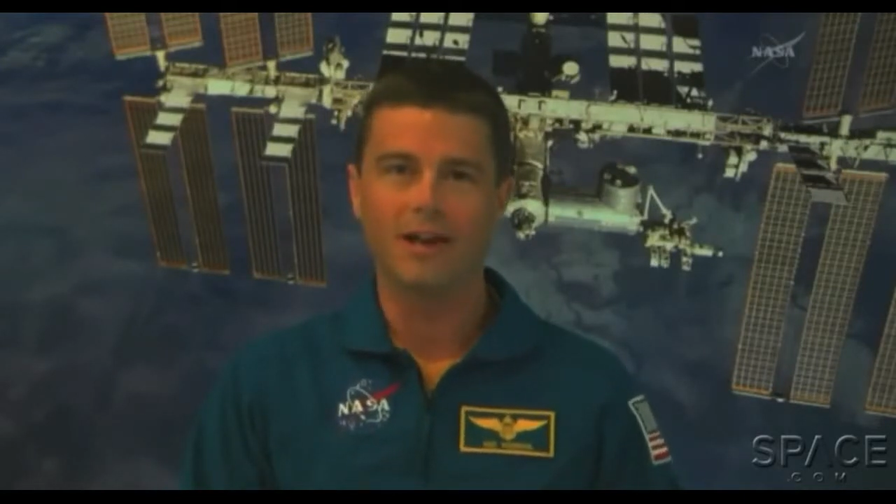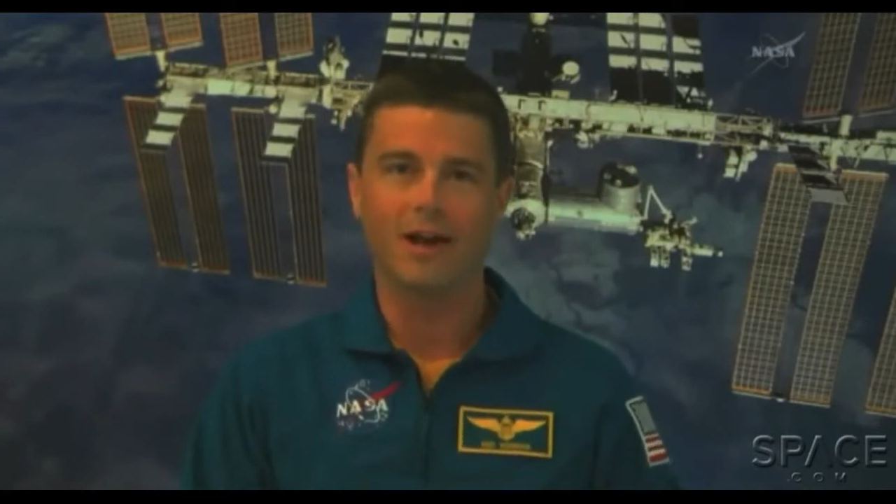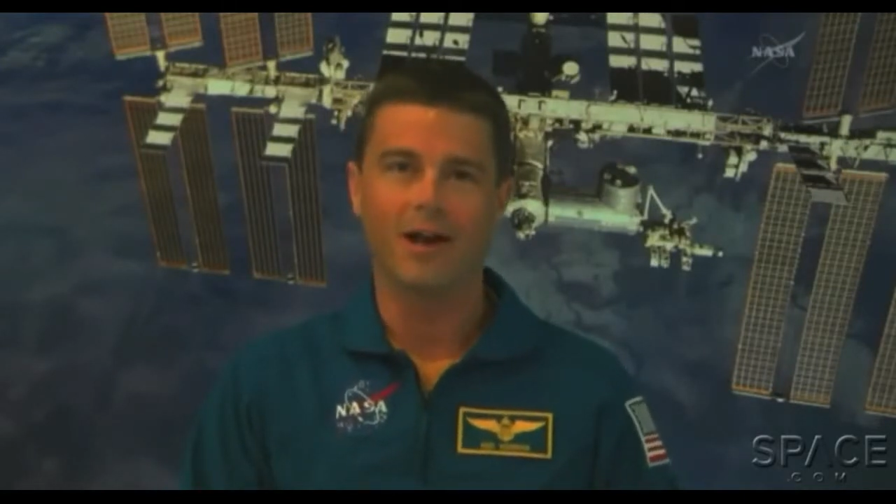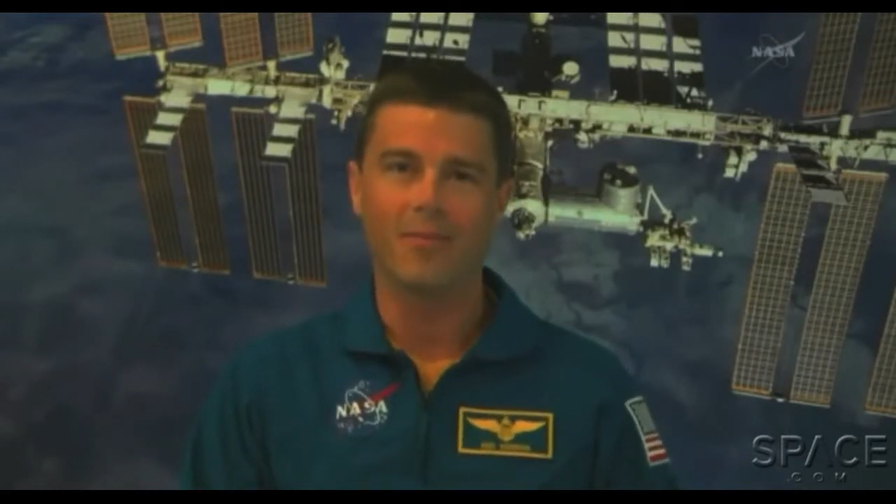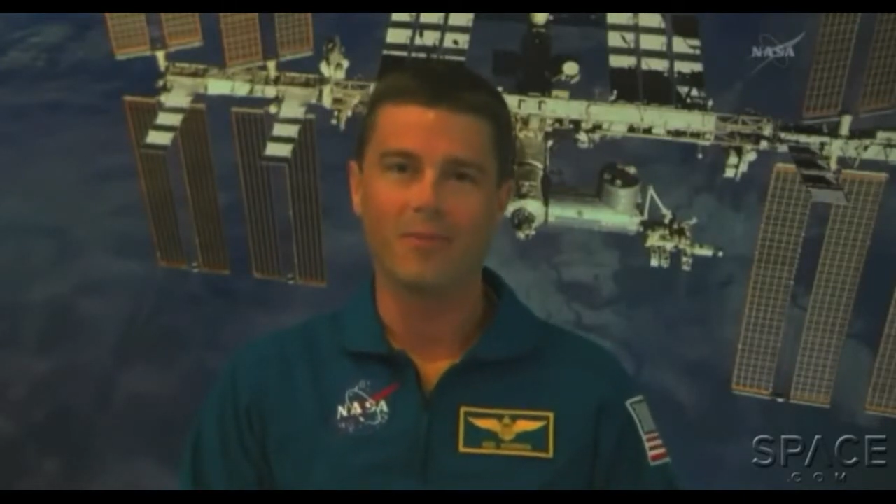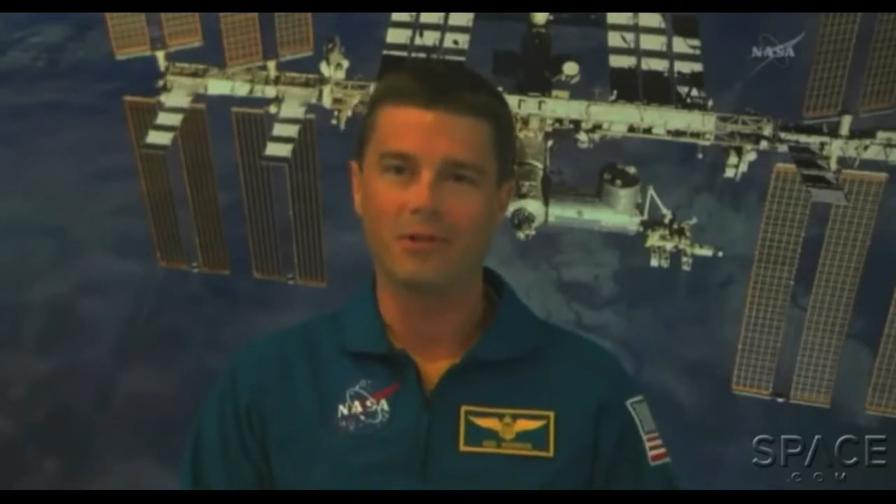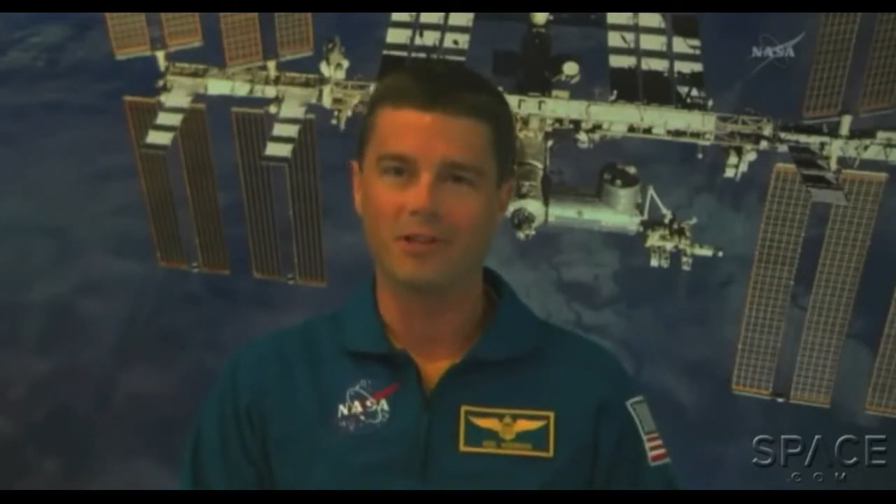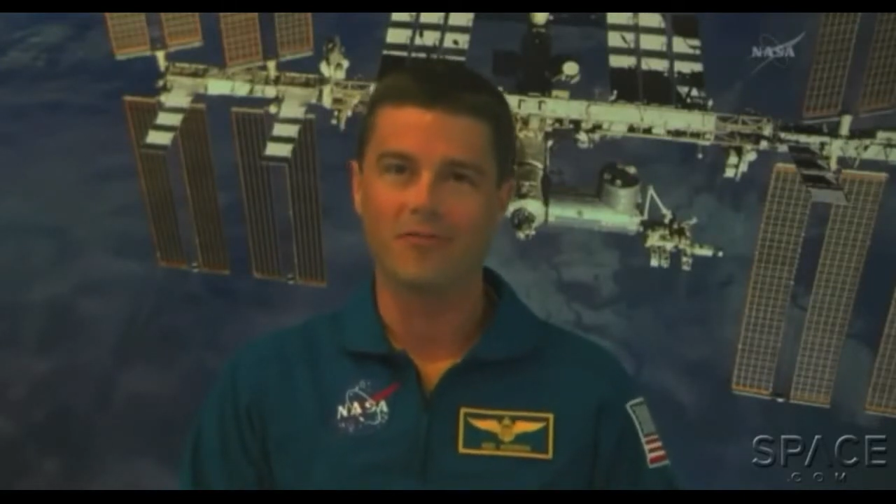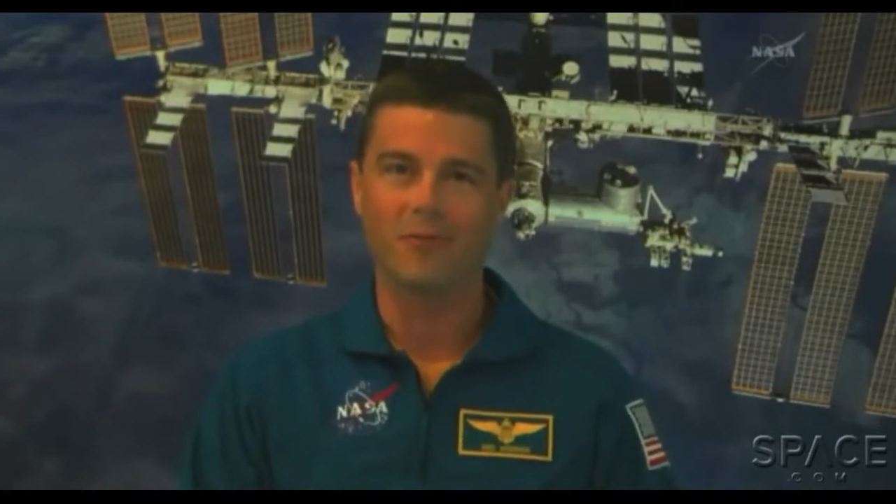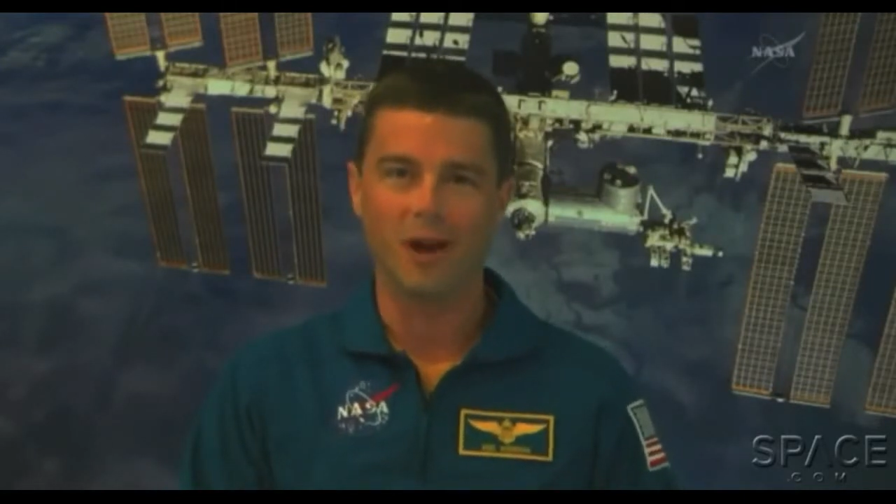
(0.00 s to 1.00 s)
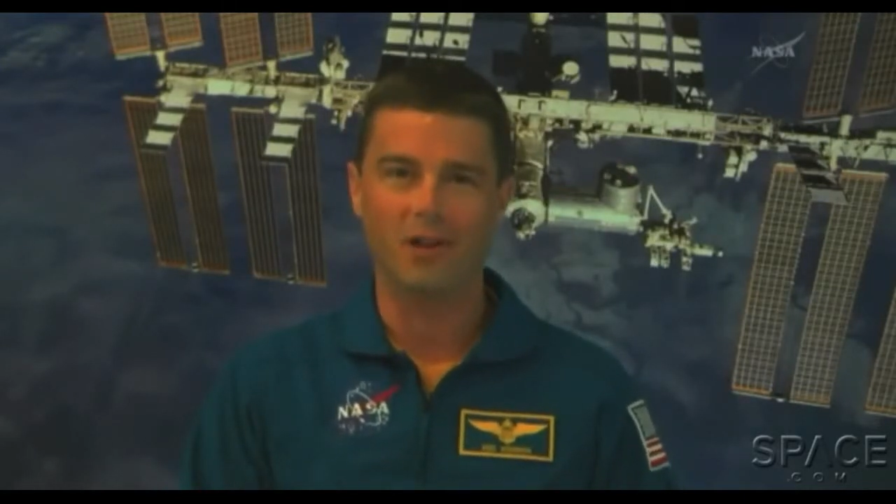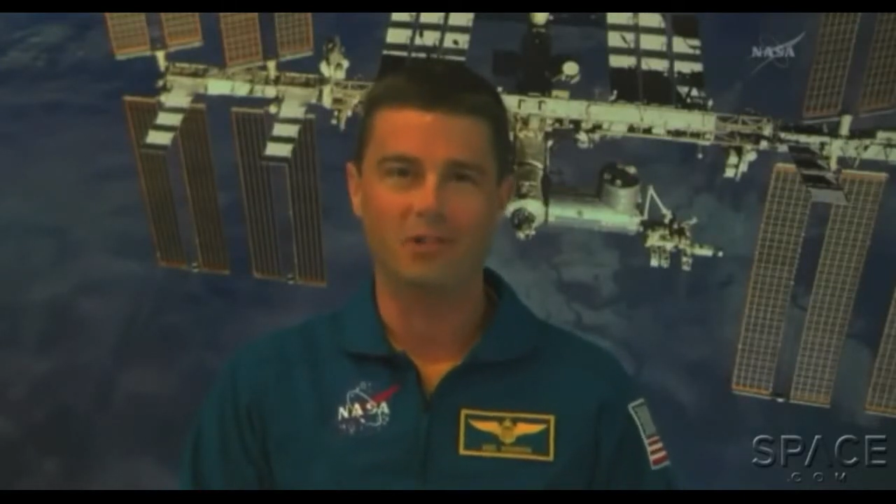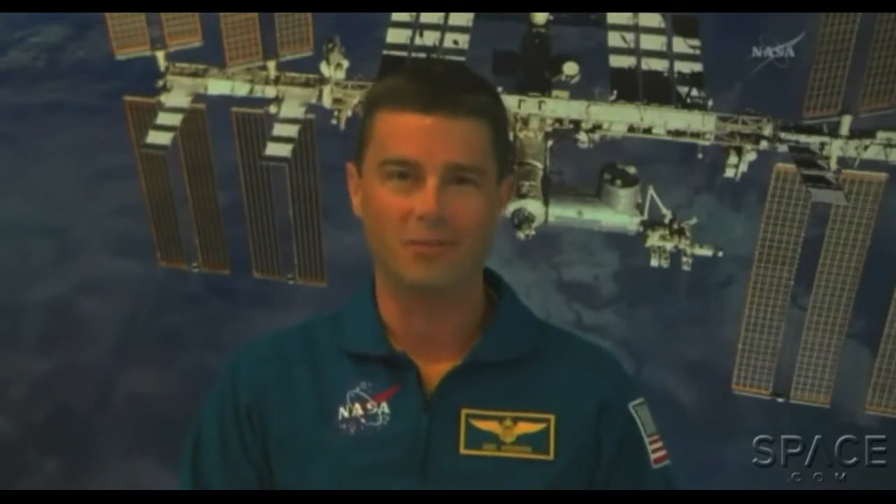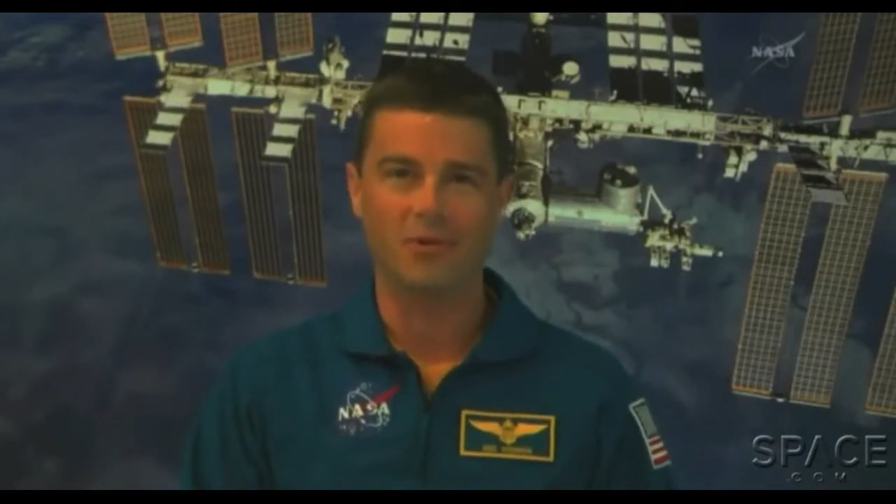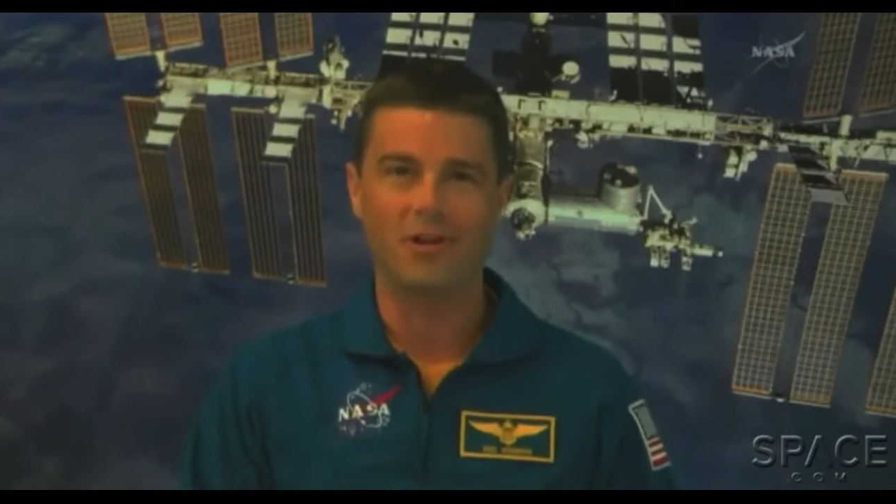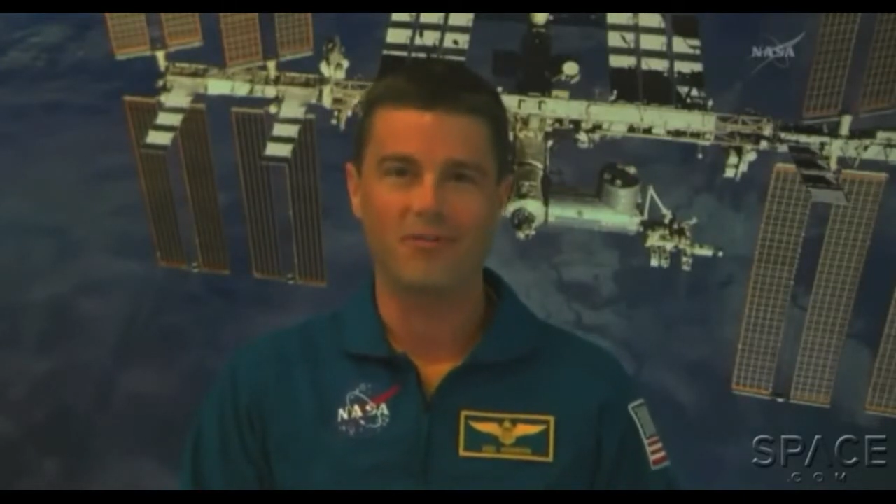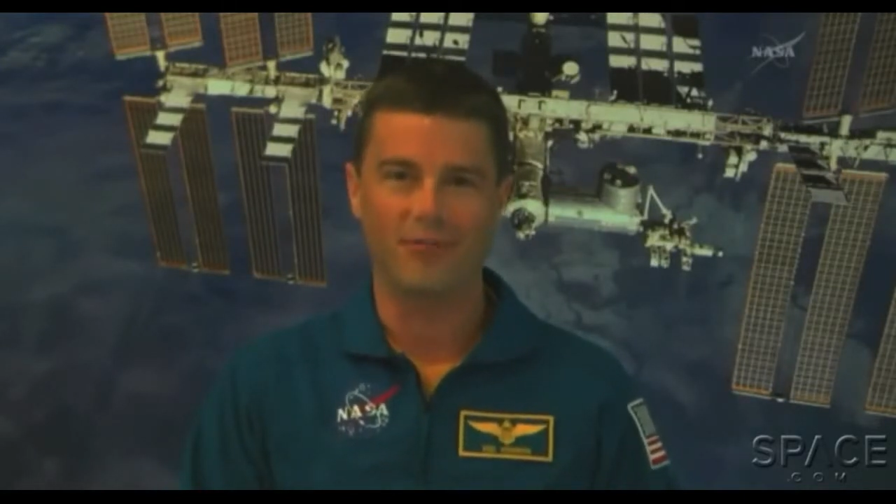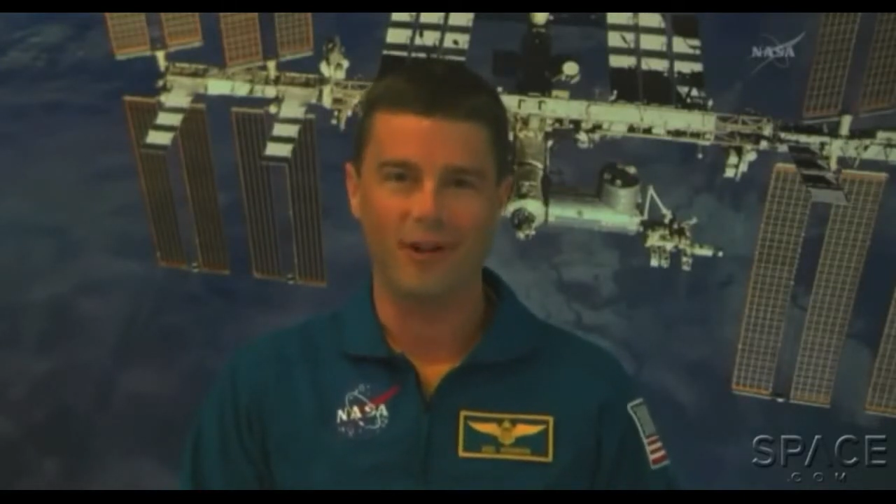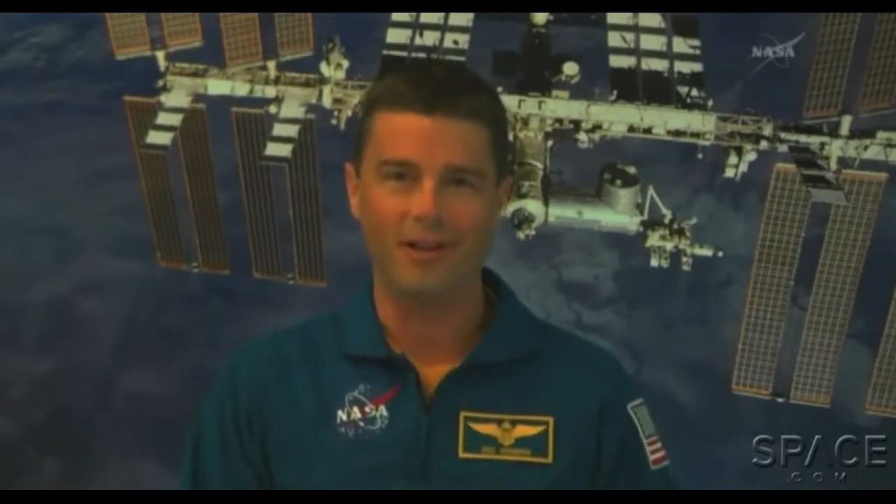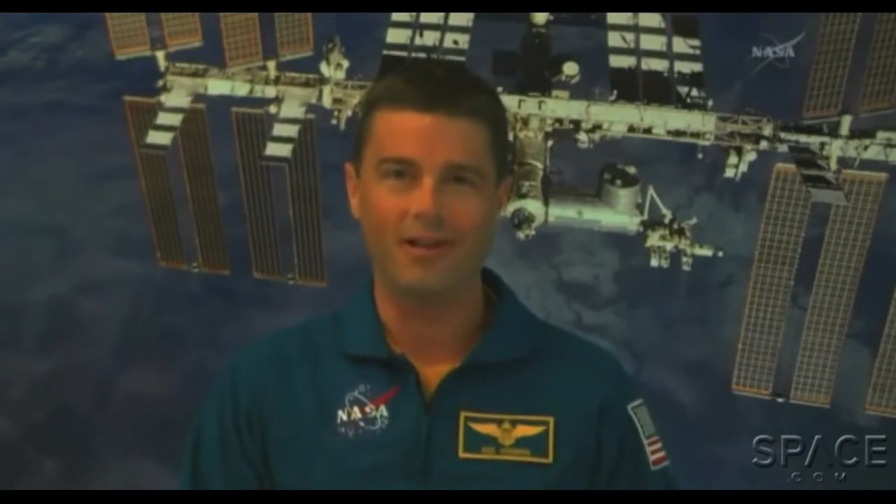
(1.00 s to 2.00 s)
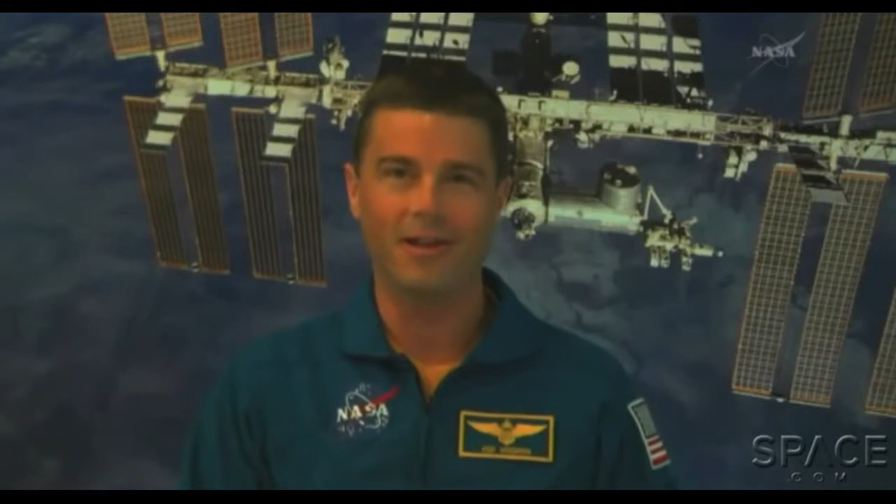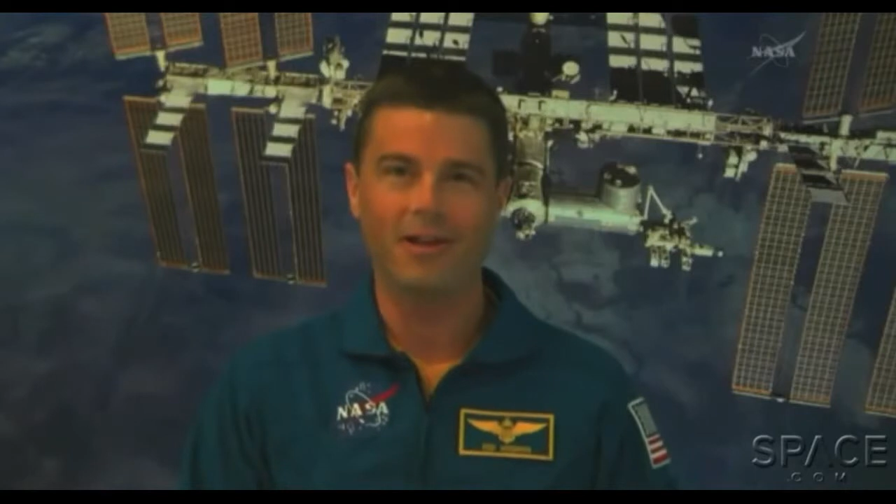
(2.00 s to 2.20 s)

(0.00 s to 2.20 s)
Uh, most of them were actually pretty funny.